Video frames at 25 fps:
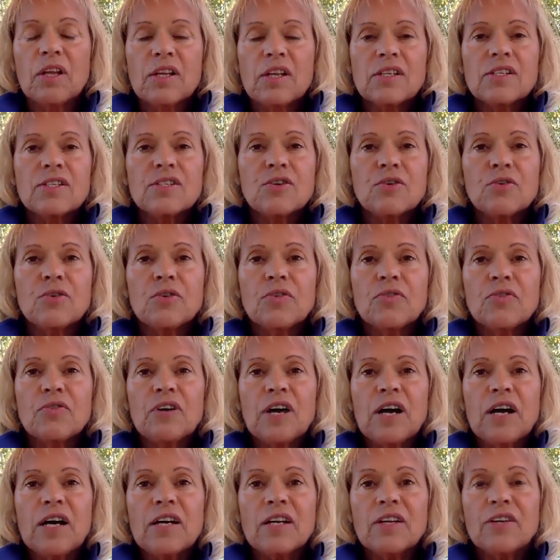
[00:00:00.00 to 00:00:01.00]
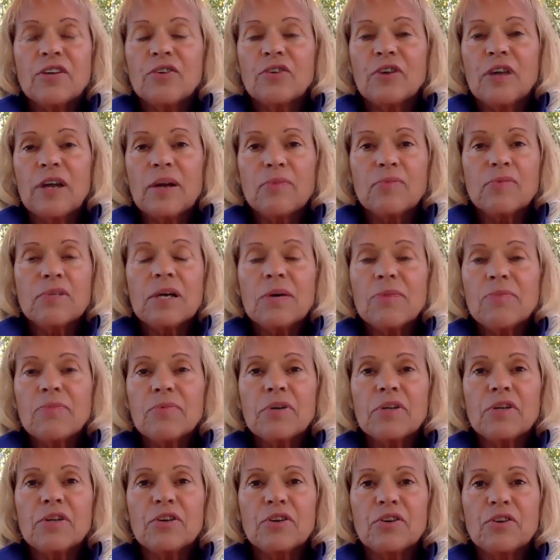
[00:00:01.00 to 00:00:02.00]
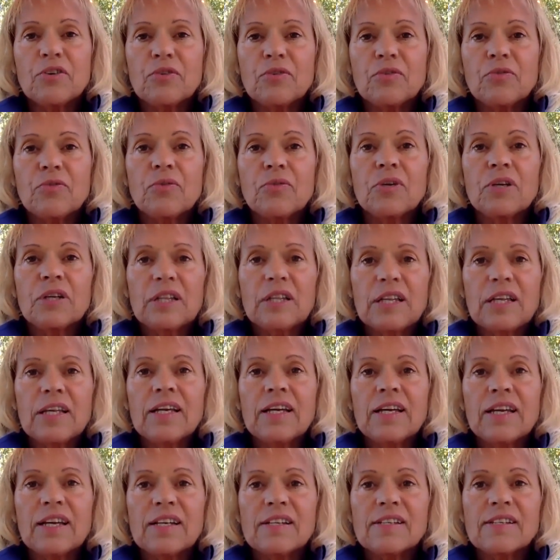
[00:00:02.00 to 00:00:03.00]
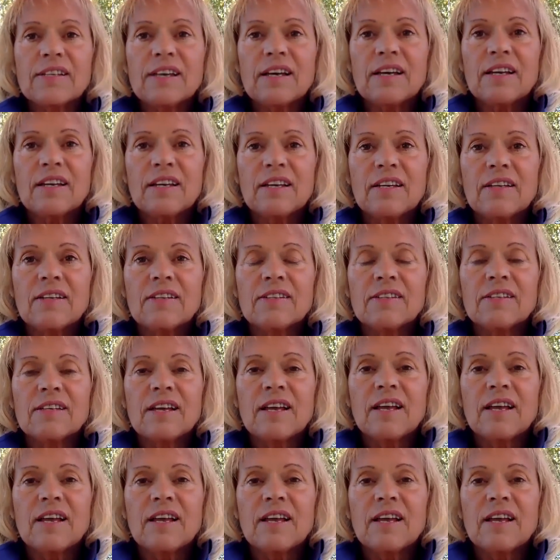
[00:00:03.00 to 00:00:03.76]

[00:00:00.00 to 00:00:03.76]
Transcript: So you're amped up, but you're really excited,